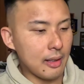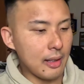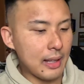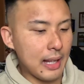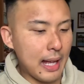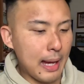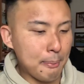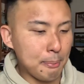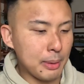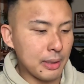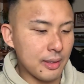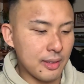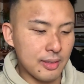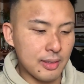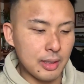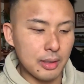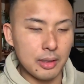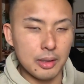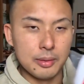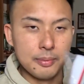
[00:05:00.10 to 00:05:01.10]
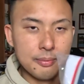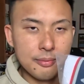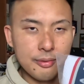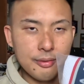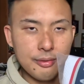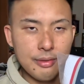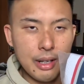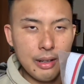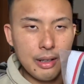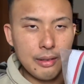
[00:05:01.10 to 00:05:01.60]
like that, but still
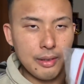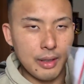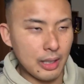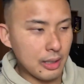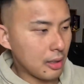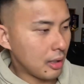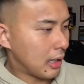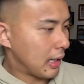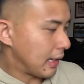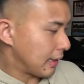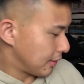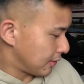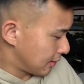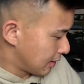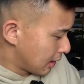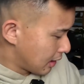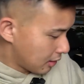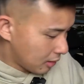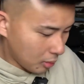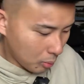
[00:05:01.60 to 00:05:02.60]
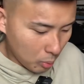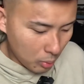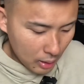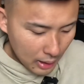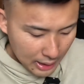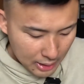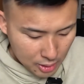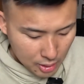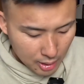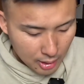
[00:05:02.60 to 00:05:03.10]
very, very nice. The
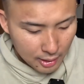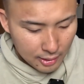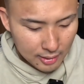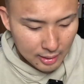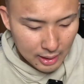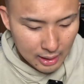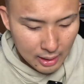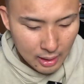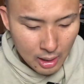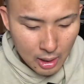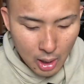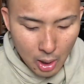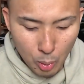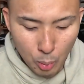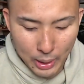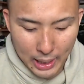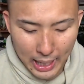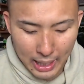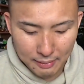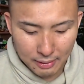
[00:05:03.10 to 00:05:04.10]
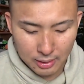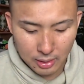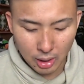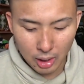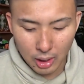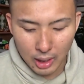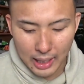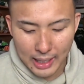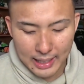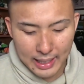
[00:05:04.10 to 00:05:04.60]
white jersey. We have a
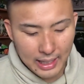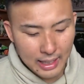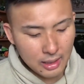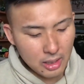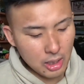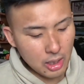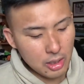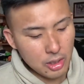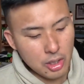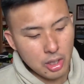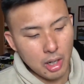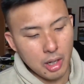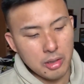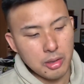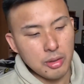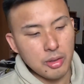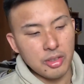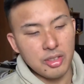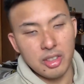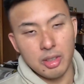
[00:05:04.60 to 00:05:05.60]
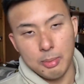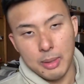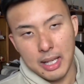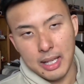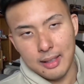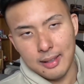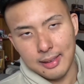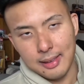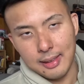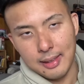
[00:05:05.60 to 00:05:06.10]
tight end, Jonnu
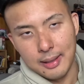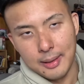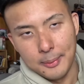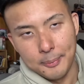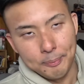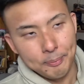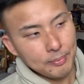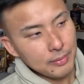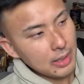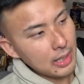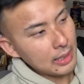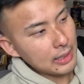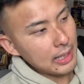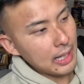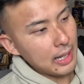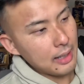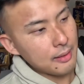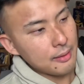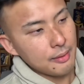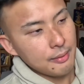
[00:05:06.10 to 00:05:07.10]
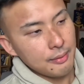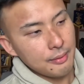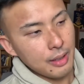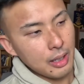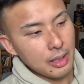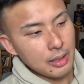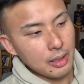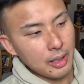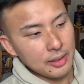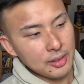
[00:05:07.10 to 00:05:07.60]
Smith. Again,
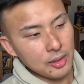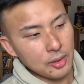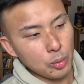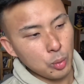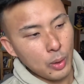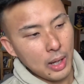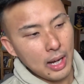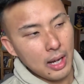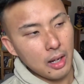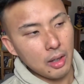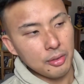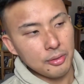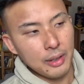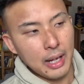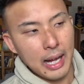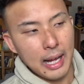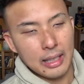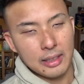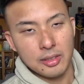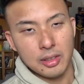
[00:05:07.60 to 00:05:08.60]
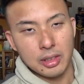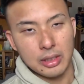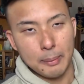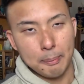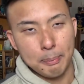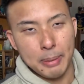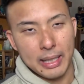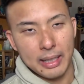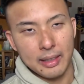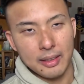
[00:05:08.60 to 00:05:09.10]
very nice as well. It's got the
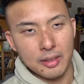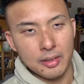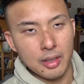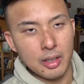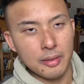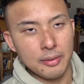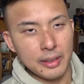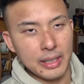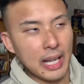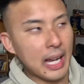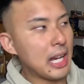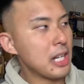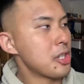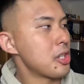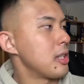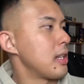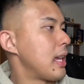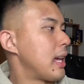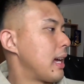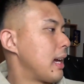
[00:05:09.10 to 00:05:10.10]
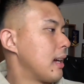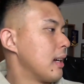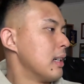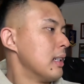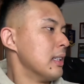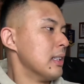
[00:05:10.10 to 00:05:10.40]
Beckett certification there.